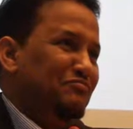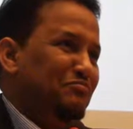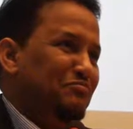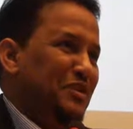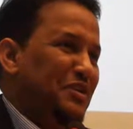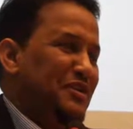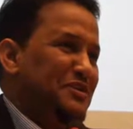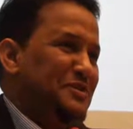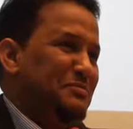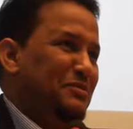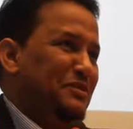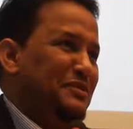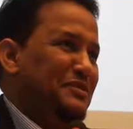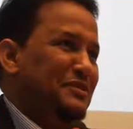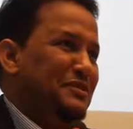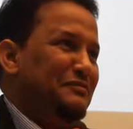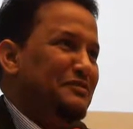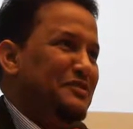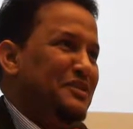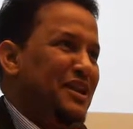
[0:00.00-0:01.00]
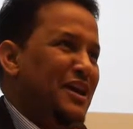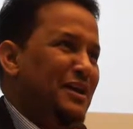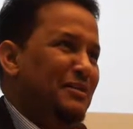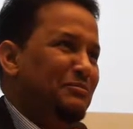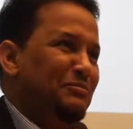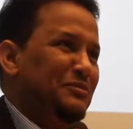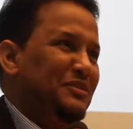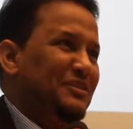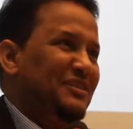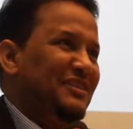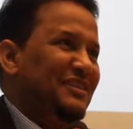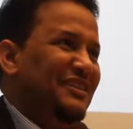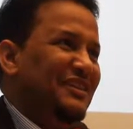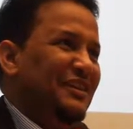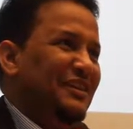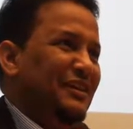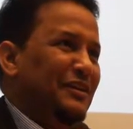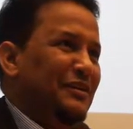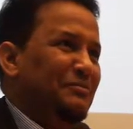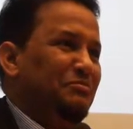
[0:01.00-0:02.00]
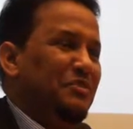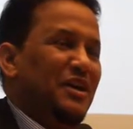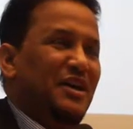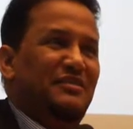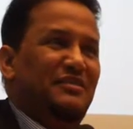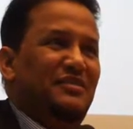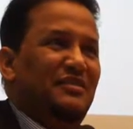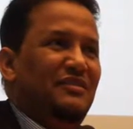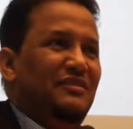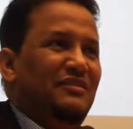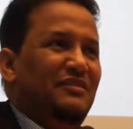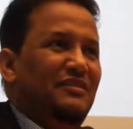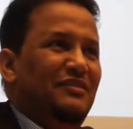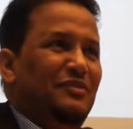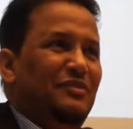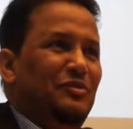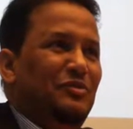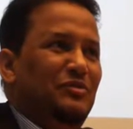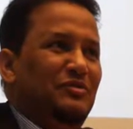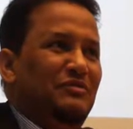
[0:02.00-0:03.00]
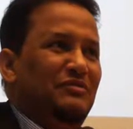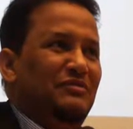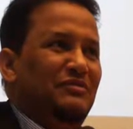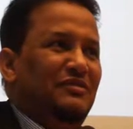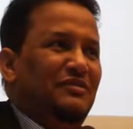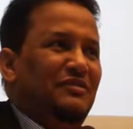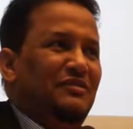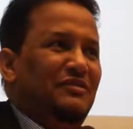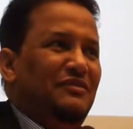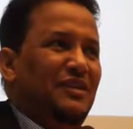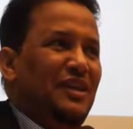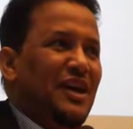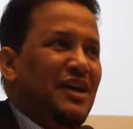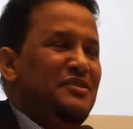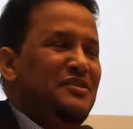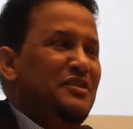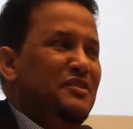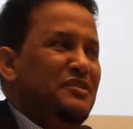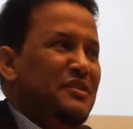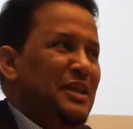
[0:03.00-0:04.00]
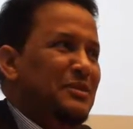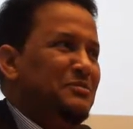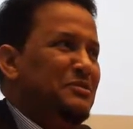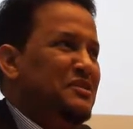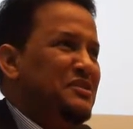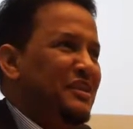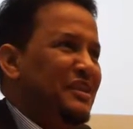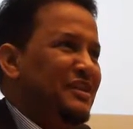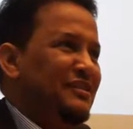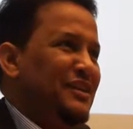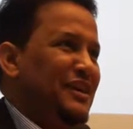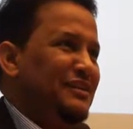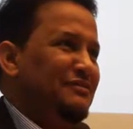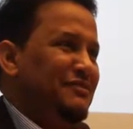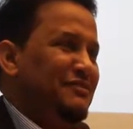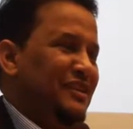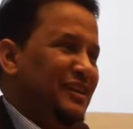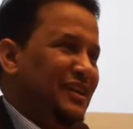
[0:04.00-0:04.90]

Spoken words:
principles of Islam. But does the Islamic State have the